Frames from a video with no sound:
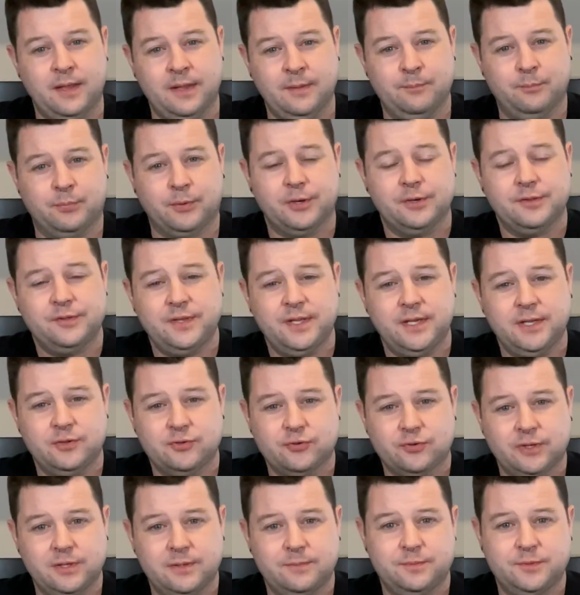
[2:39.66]
birthday
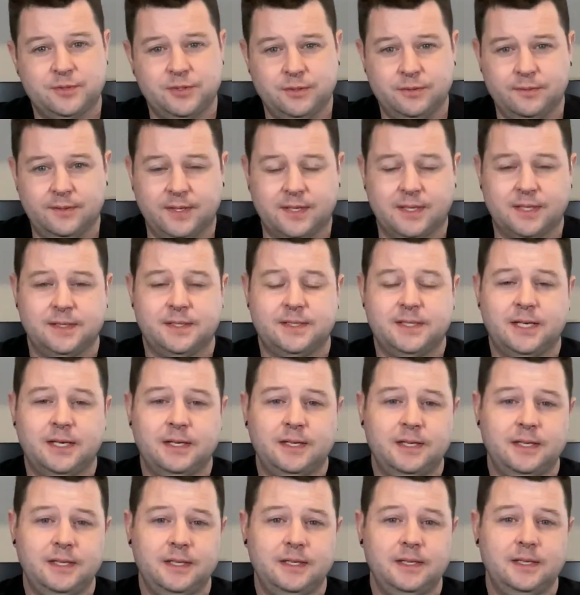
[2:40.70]
trip to the
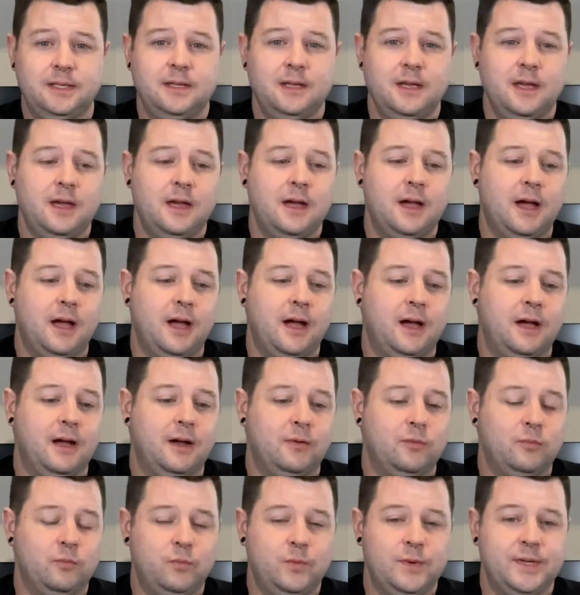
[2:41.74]
Kentucky
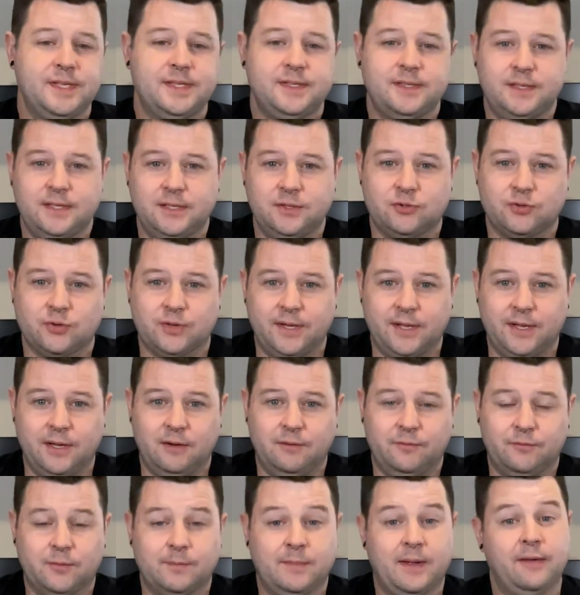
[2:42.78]
whiskey
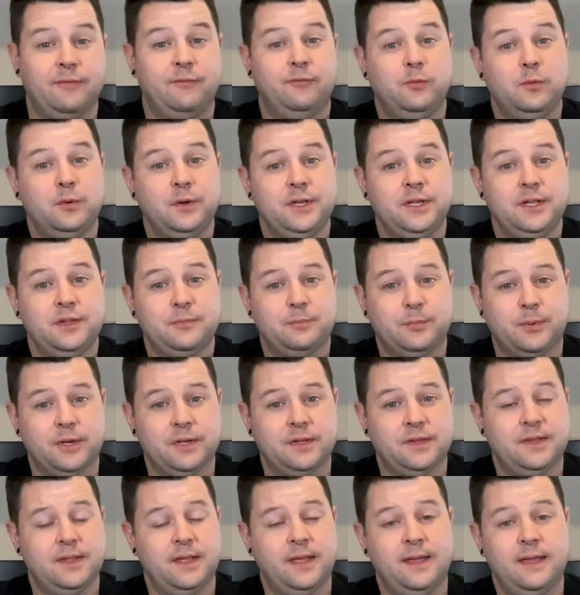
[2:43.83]
trail for my 40th
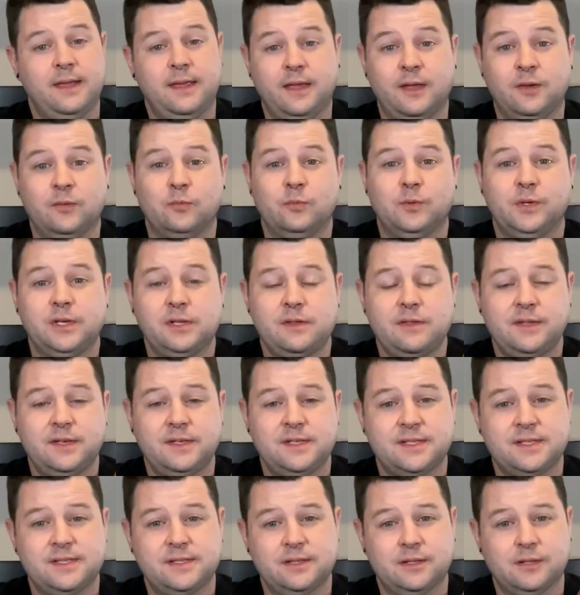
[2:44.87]
birthday, and one of the
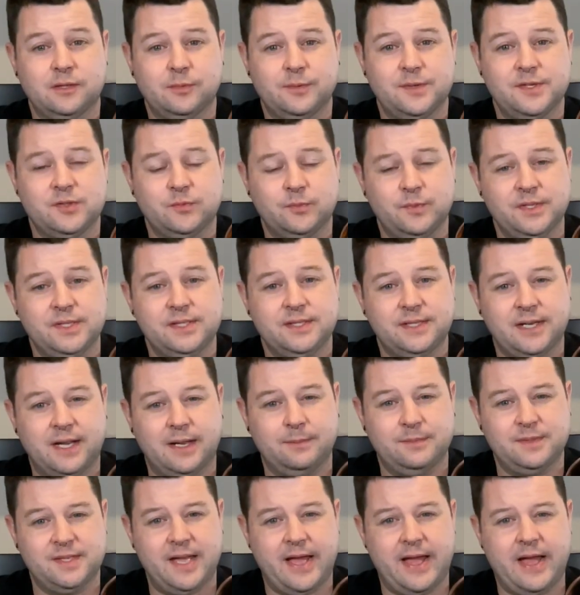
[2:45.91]
distilleries we
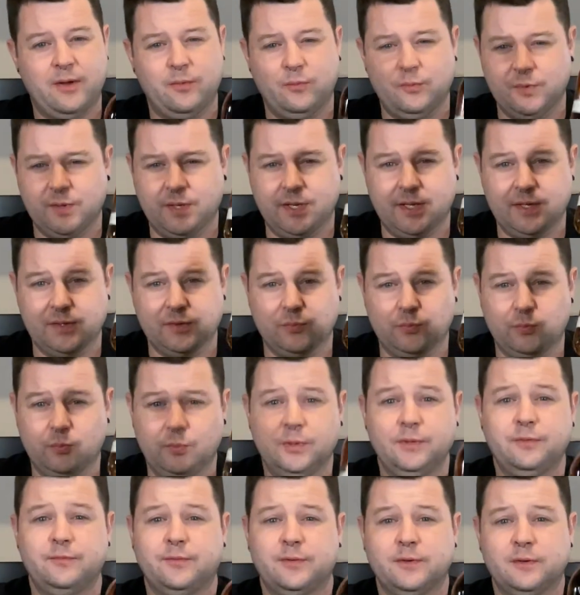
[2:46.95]
stopped at was
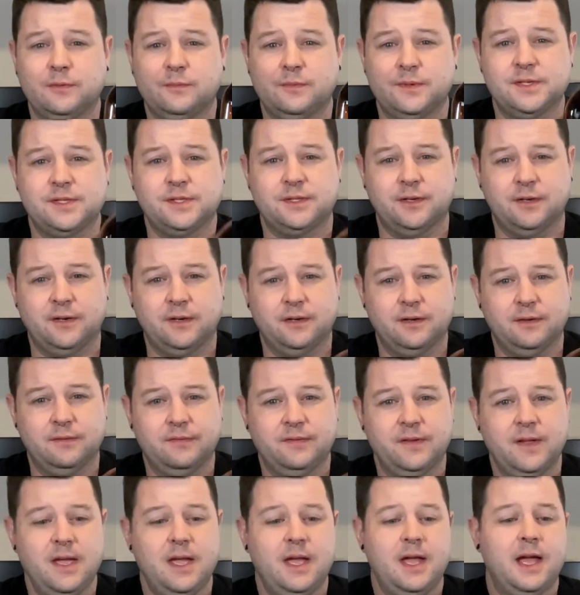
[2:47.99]
Woodford
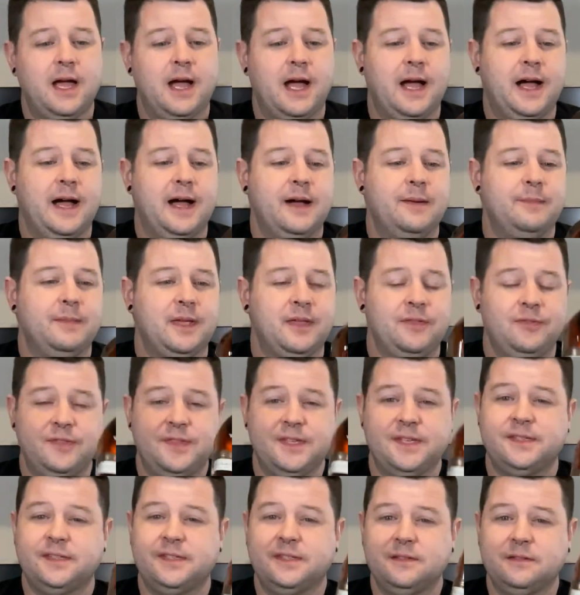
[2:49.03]
Reserve. And
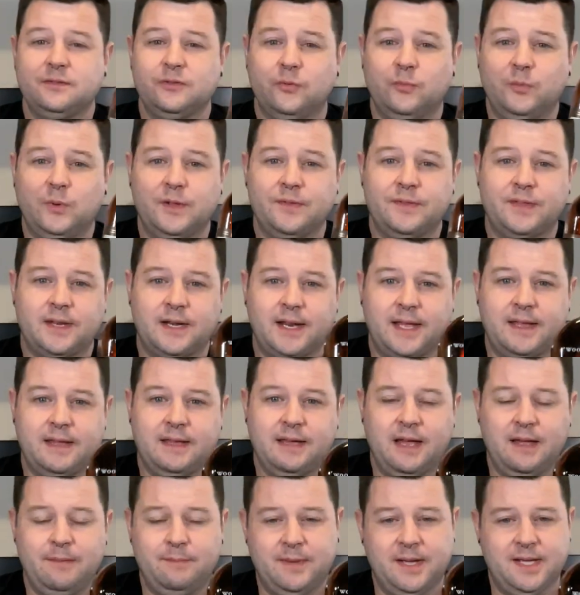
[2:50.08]
this is the one that I
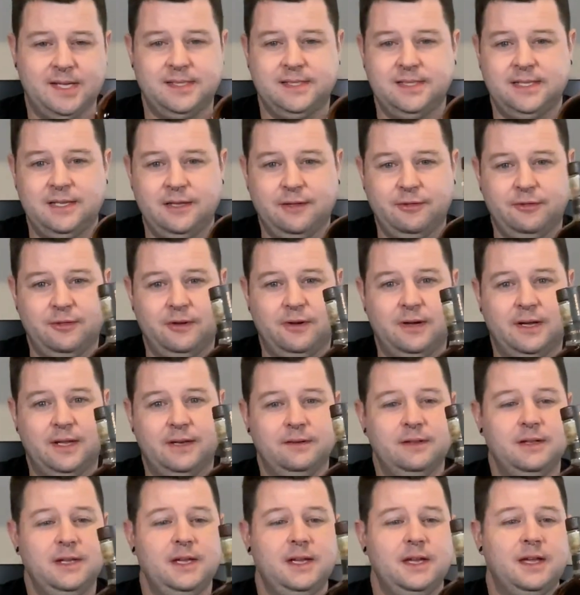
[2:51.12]
cut my teeth
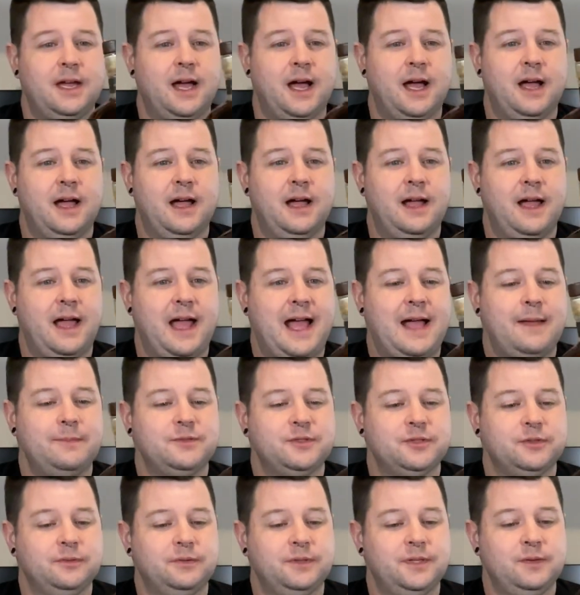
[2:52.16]
on.
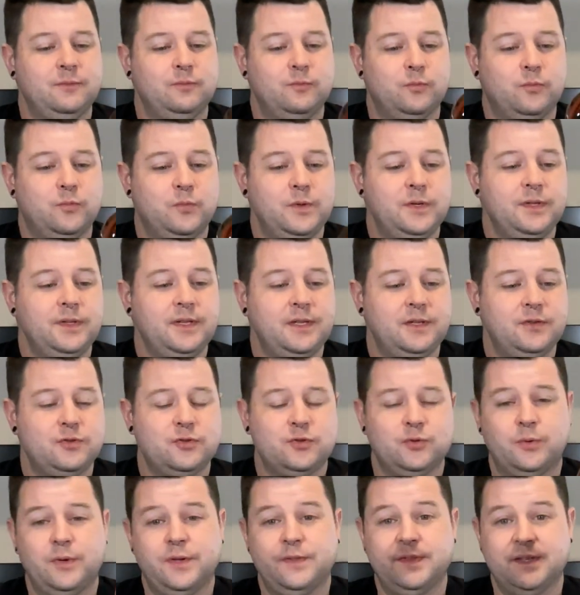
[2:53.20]
Absolutely really
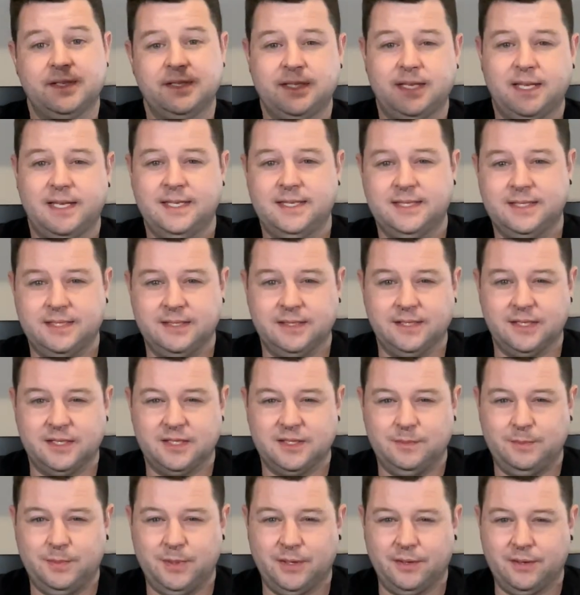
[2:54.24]
enjoyed the tasting
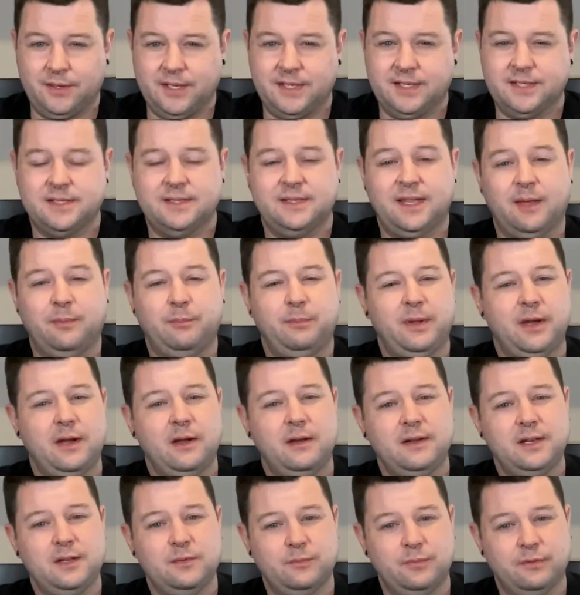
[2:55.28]
experience. They
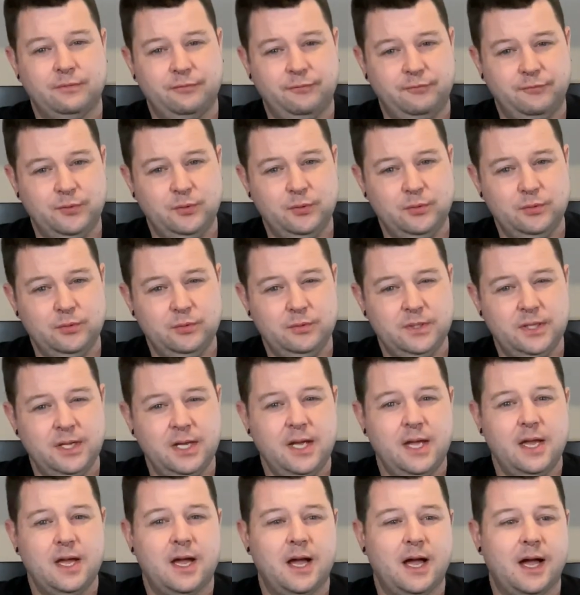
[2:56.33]
paired it with food.
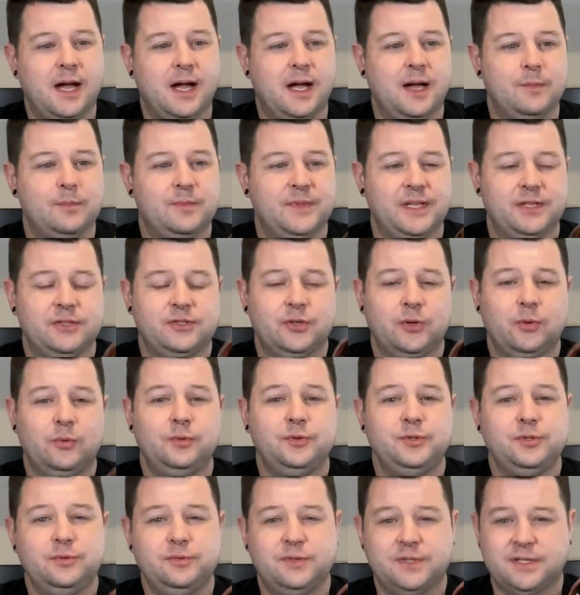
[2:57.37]
They
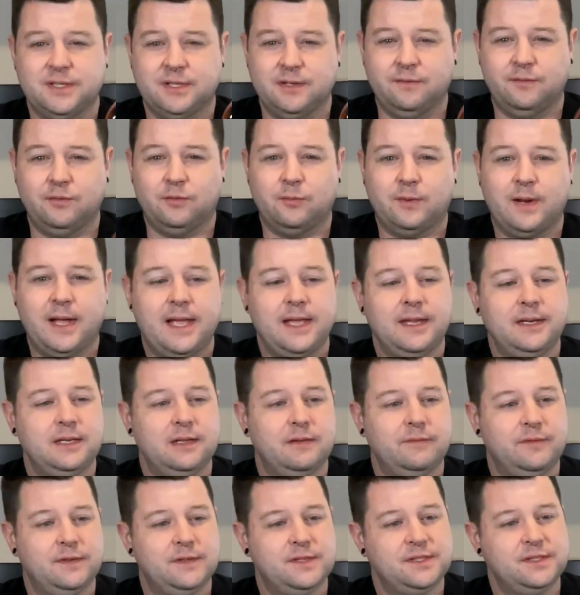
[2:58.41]
told you just a variety
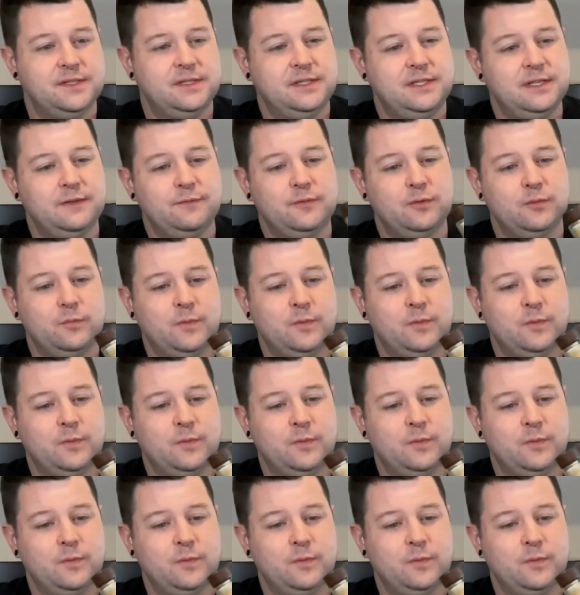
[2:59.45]
of just different